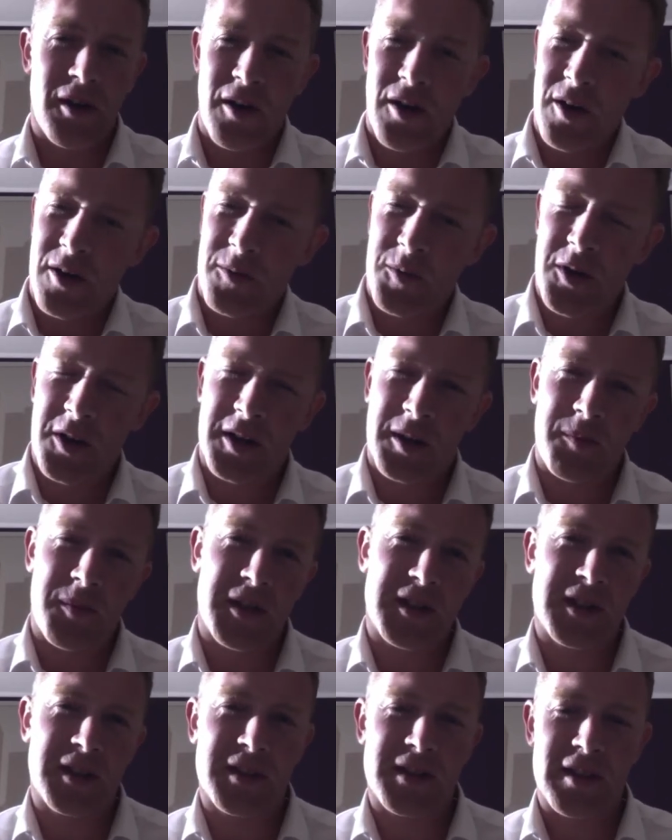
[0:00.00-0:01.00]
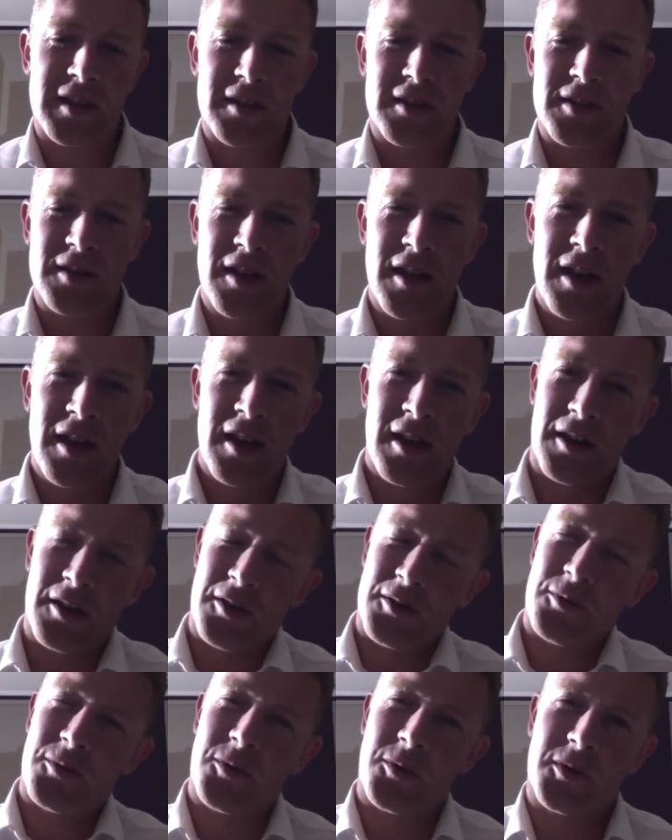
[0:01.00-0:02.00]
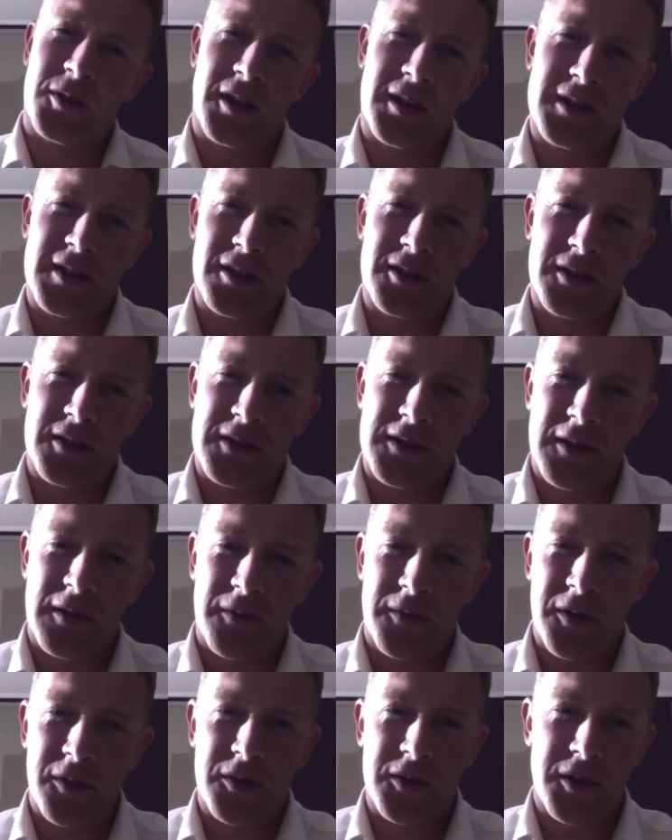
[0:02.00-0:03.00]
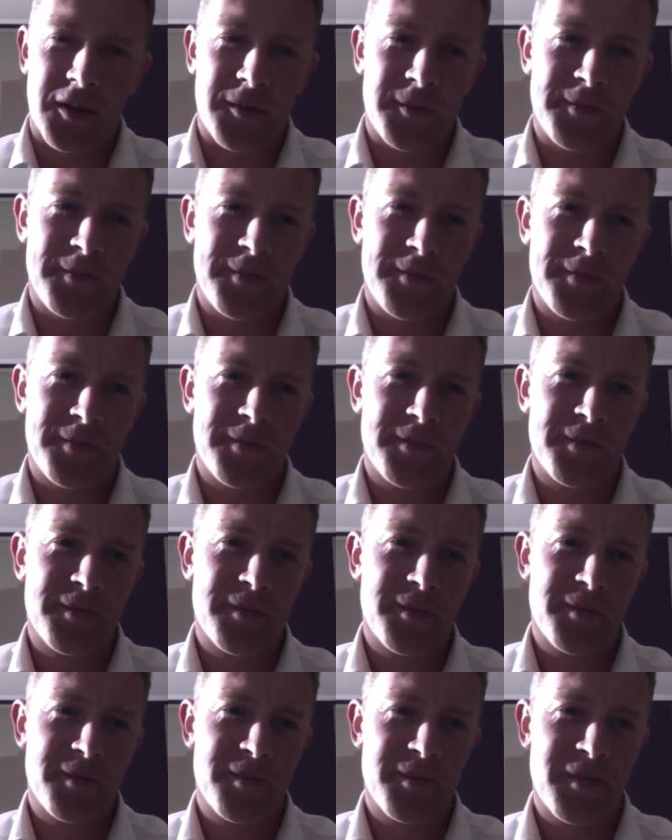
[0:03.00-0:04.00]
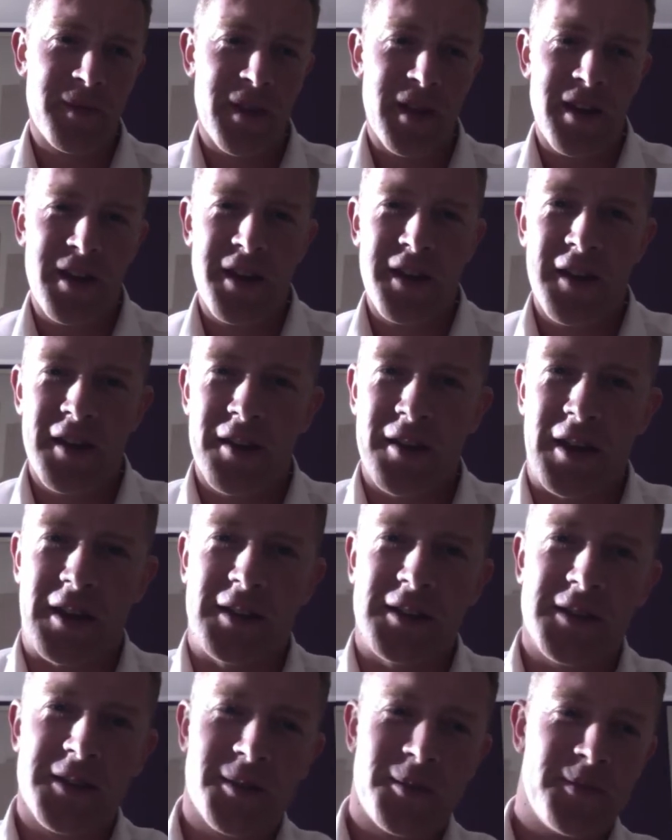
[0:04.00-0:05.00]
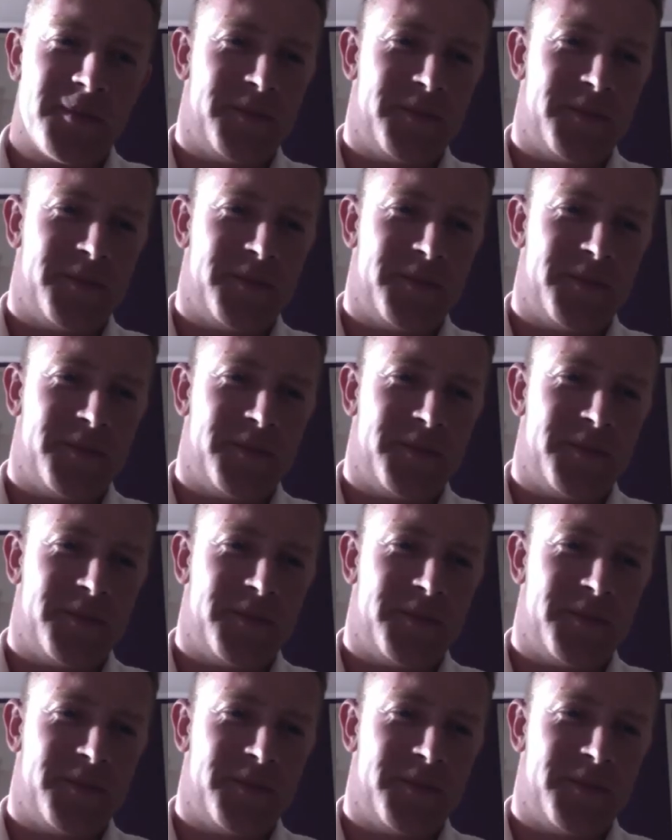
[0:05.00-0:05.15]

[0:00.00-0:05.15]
our work in businesses and other organizations in the future. Thanks.